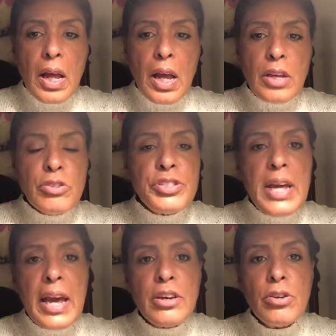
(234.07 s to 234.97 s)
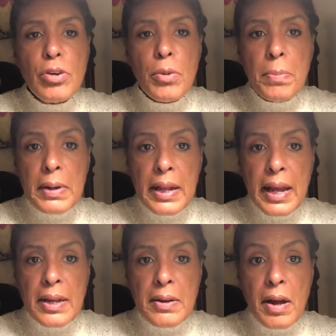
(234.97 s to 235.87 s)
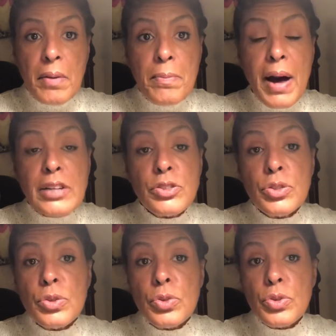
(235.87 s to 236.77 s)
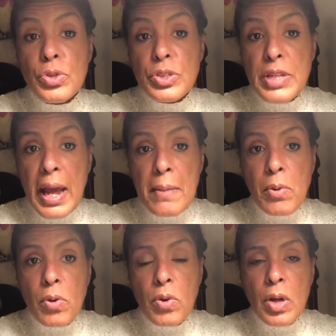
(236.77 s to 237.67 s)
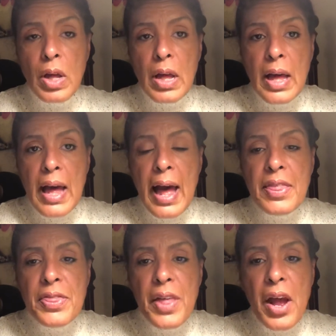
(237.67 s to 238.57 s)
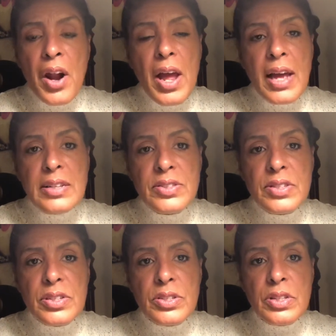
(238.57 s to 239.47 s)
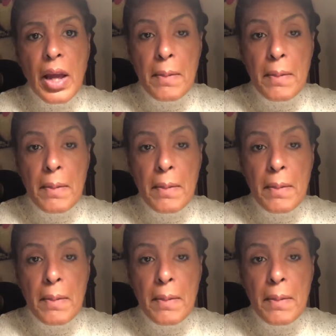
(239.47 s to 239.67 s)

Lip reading: you take your plate back to your table, and there exists a